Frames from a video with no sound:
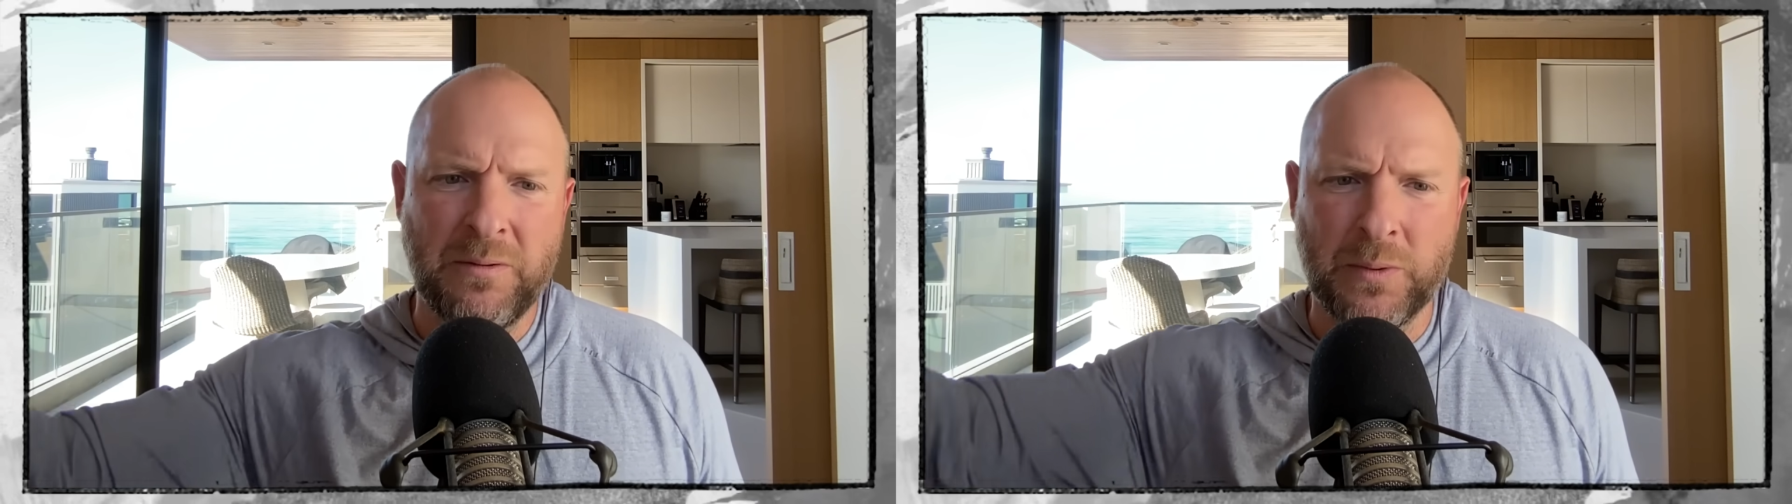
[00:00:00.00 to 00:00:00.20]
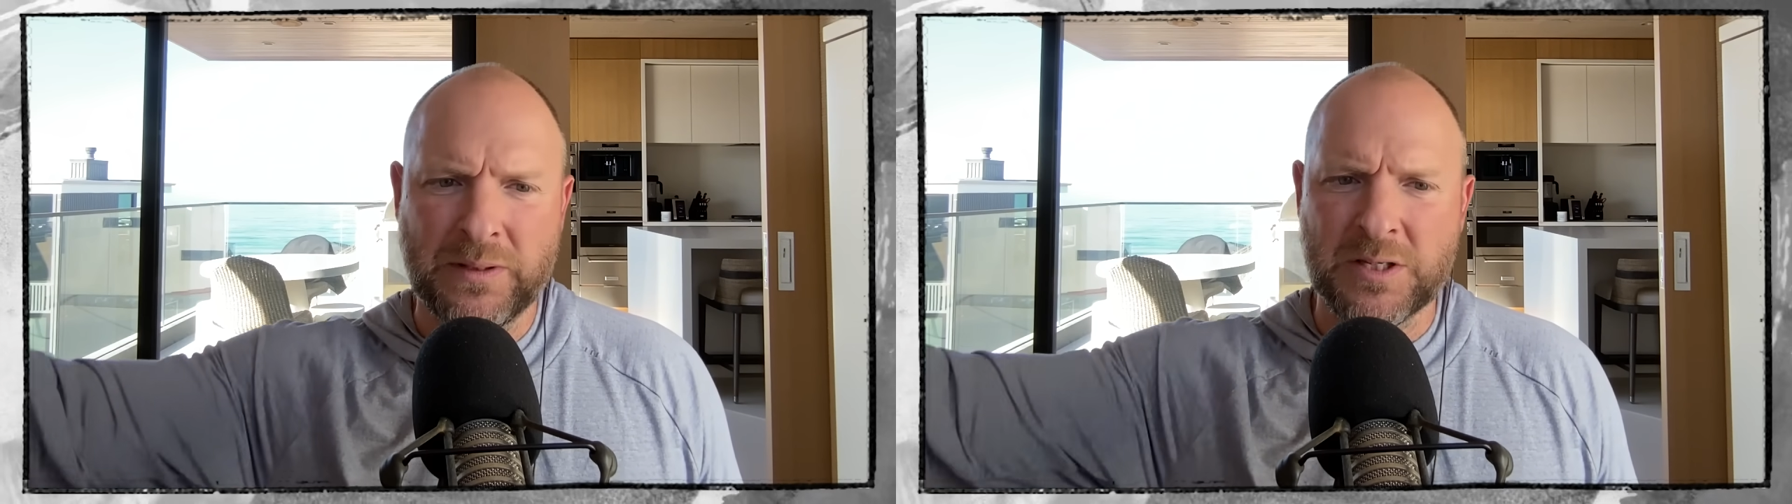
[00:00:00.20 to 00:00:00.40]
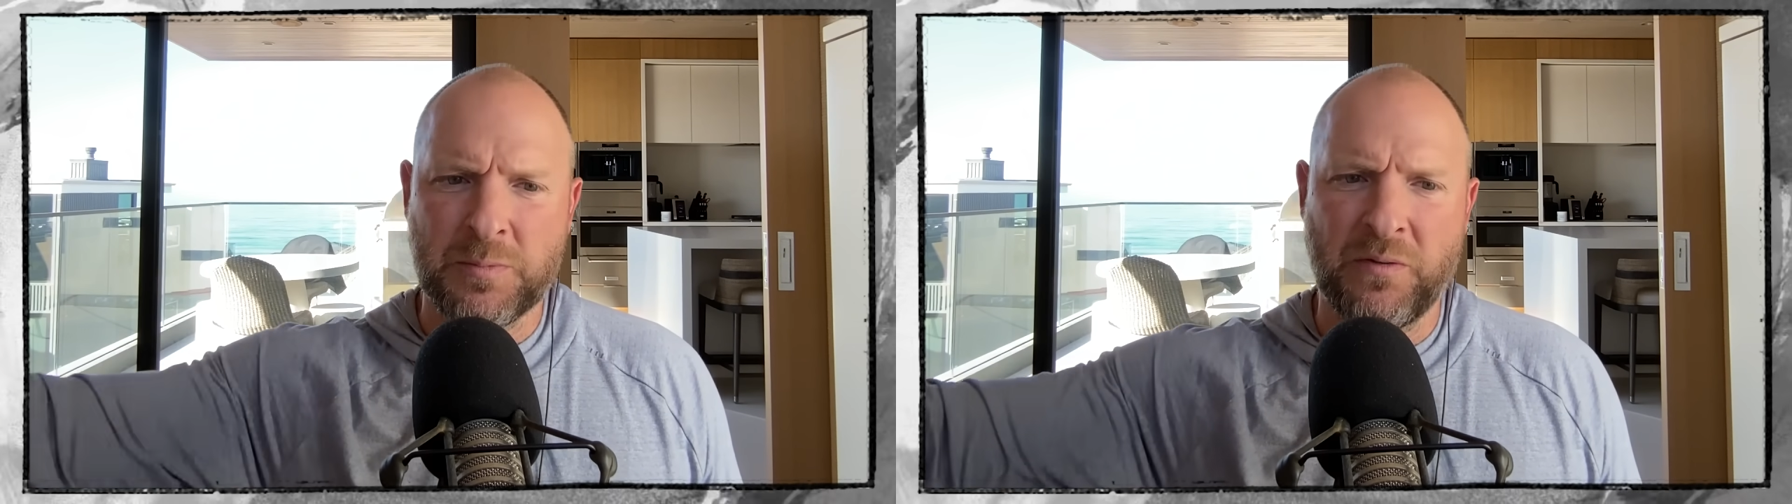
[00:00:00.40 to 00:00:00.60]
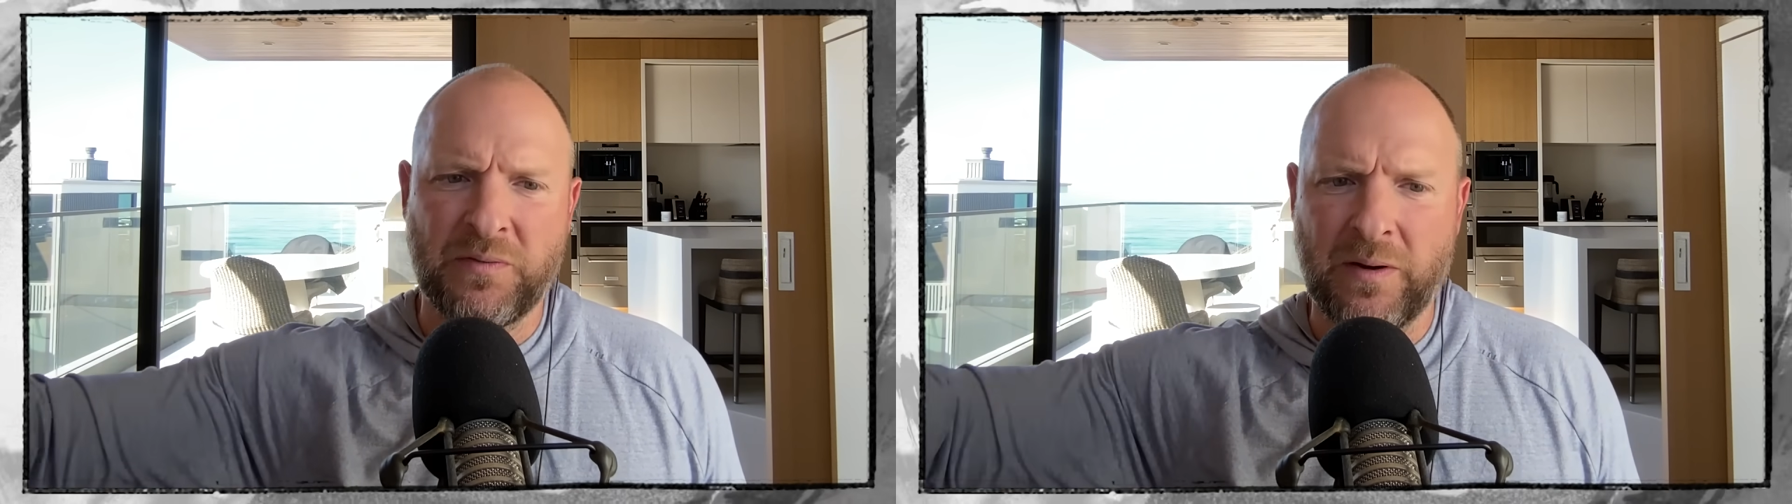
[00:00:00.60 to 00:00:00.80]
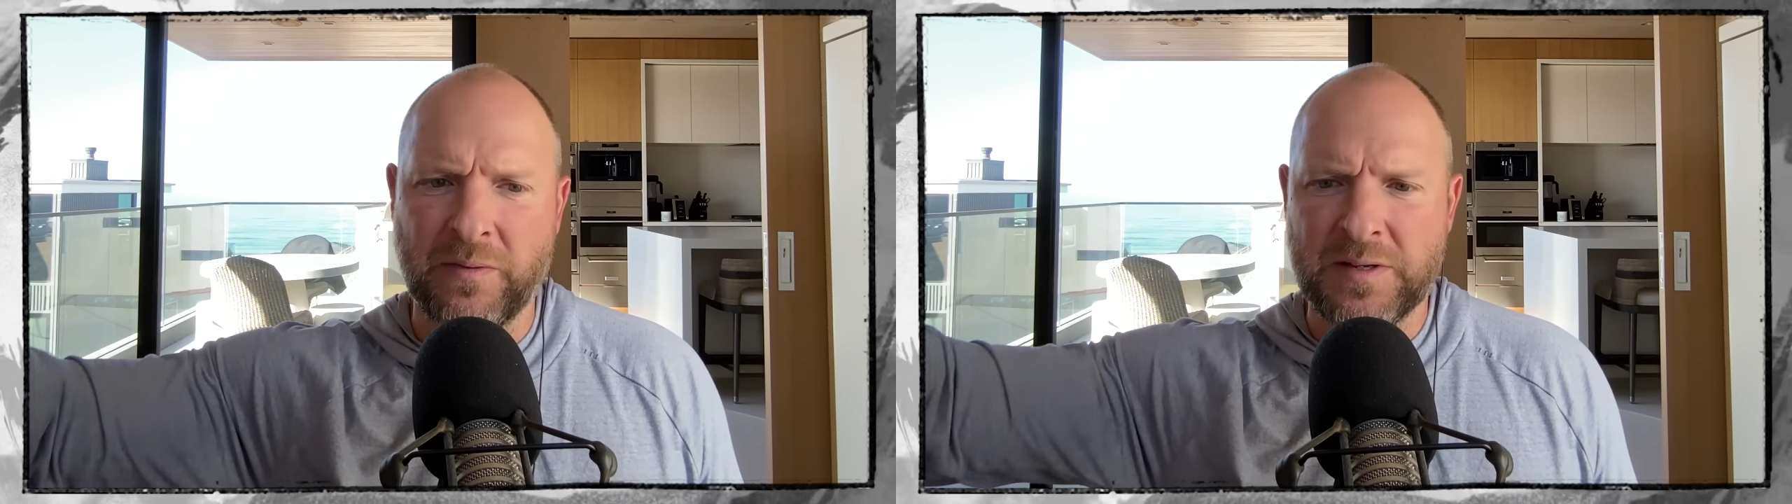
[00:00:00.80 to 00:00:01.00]
with this
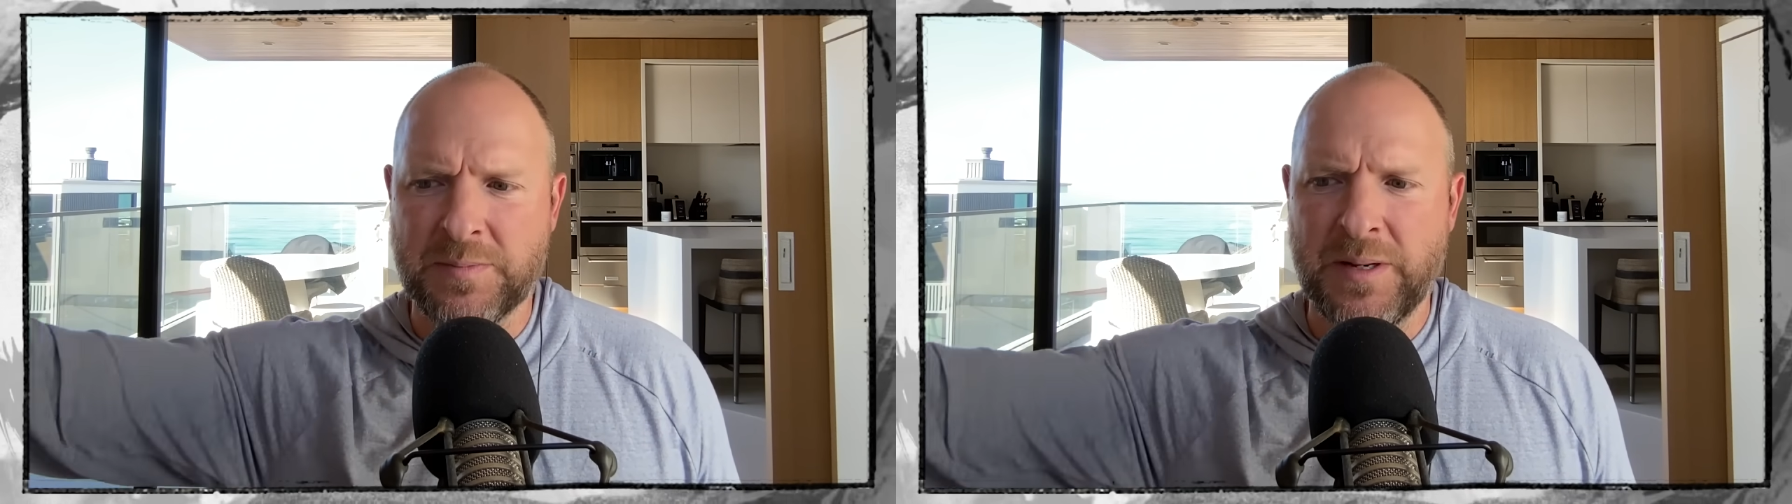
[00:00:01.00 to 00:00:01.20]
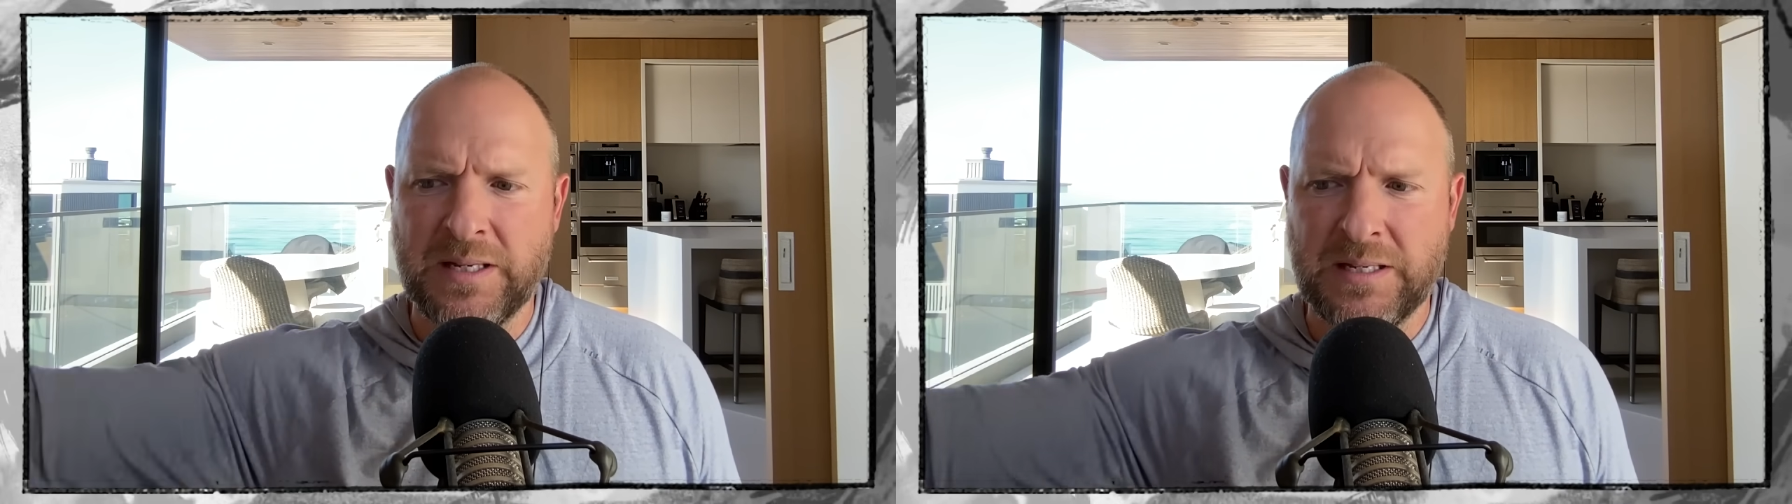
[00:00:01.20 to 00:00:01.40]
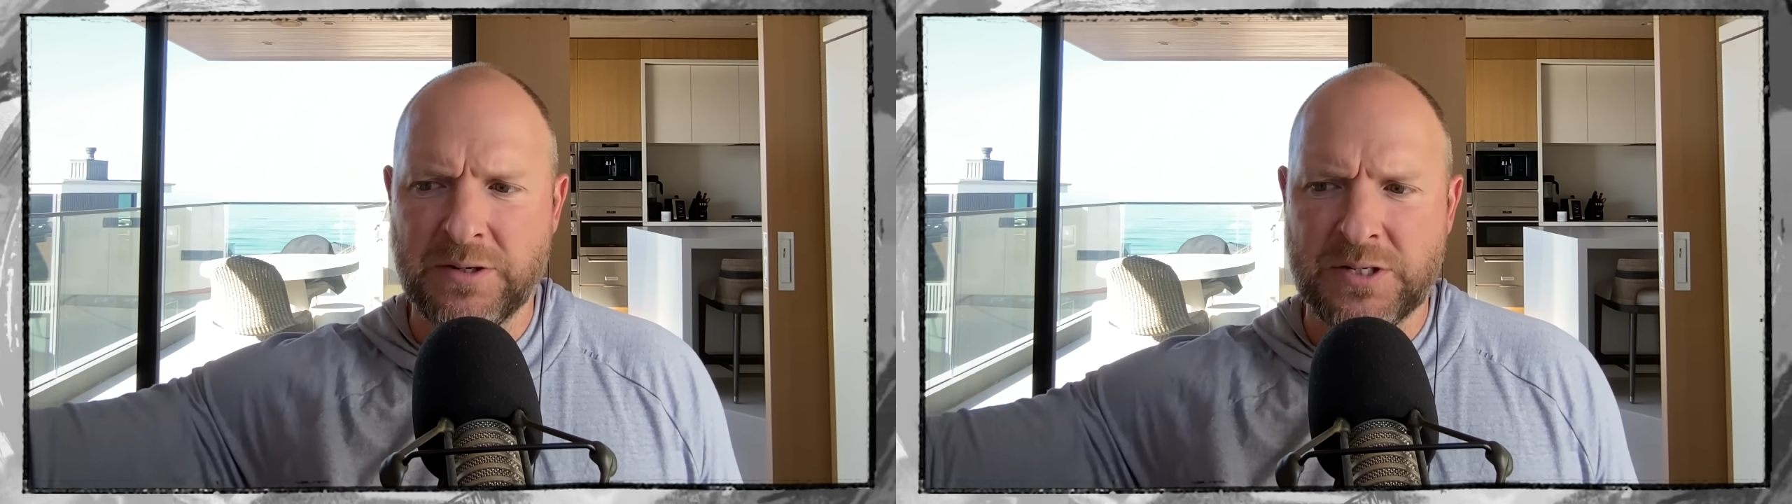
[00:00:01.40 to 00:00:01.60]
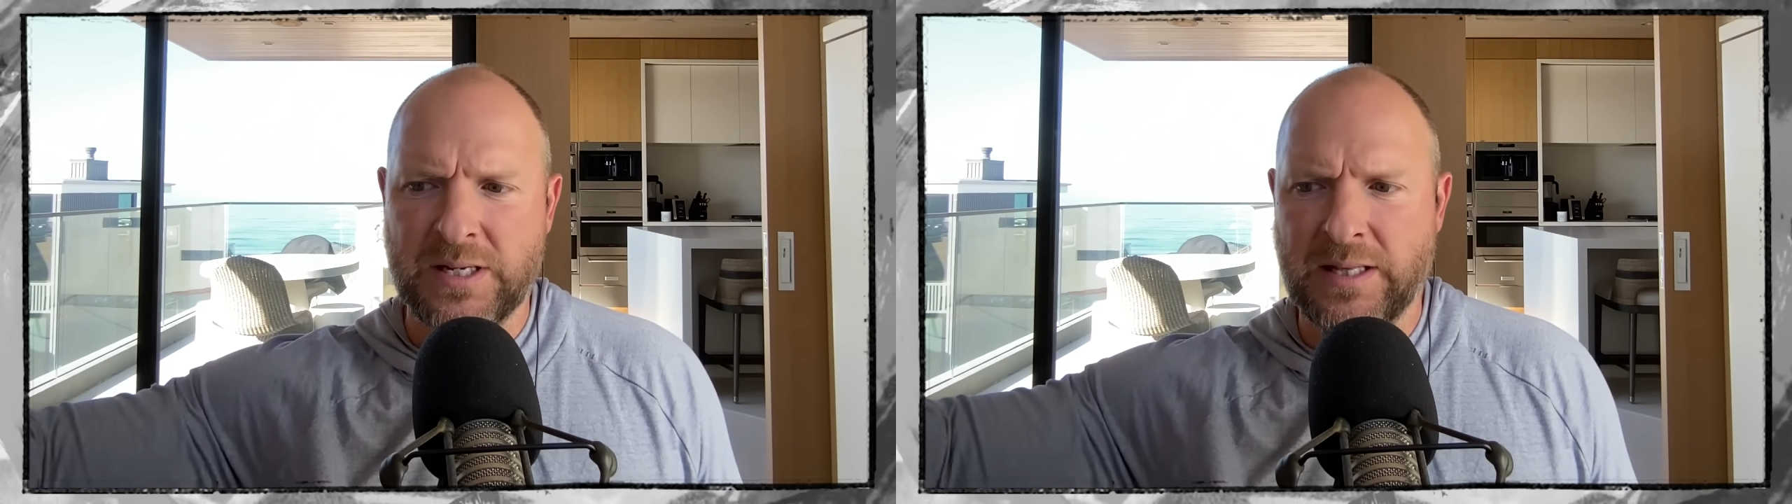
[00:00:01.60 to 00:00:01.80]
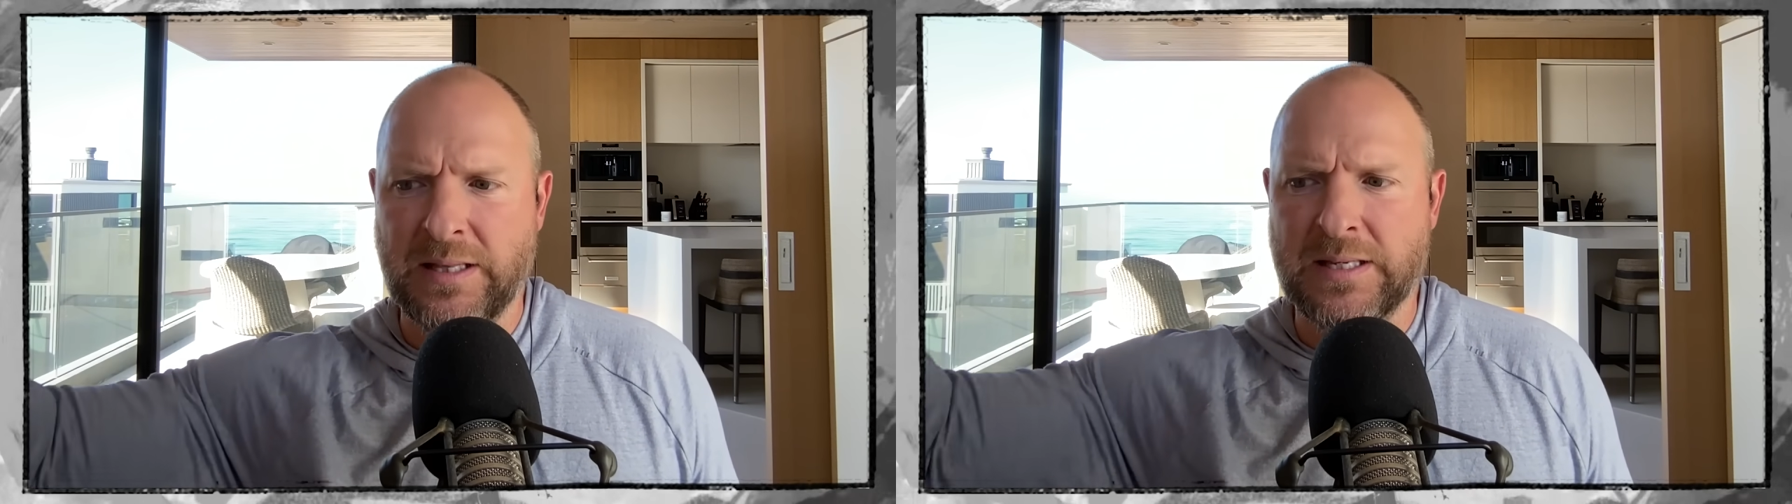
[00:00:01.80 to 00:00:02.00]
profile, this many years in,